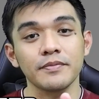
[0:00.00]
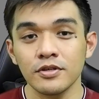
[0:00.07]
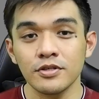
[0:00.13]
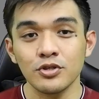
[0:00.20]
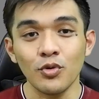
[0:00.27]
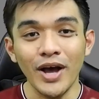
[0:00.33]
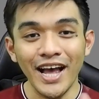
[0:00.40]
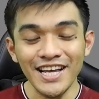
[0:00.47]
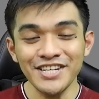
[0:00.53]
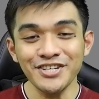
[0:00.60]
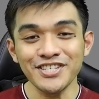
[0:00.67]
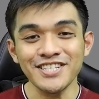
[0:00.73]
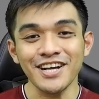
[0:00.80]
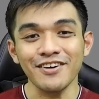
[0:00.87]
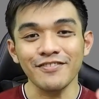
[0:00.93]
So ask
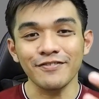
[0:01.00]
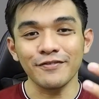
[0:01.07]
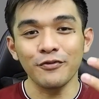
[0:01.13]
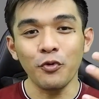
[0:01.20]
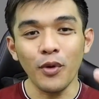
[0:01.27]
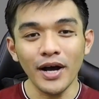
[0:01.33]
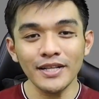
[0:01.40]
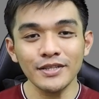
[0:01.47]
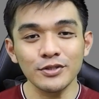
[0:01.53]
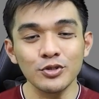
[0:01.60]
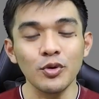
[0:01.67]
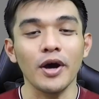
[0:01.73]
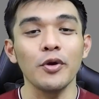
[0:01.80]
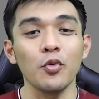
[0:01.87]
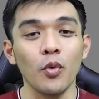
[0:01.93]
yourself, what
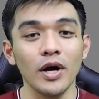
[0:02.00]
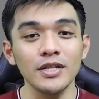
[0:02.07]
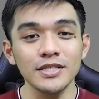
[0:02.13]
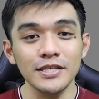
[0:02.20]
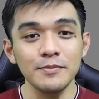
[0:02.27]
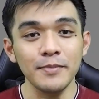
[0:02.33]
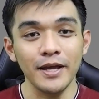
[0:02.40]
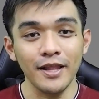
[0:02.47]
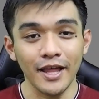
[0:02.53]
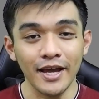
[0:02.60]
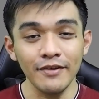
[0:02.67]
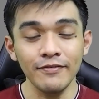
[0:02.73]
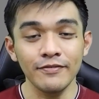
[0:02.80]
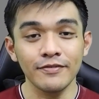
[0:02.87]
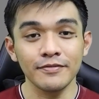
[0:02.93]
do I want in my
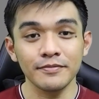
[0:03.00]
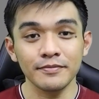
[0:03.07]
life?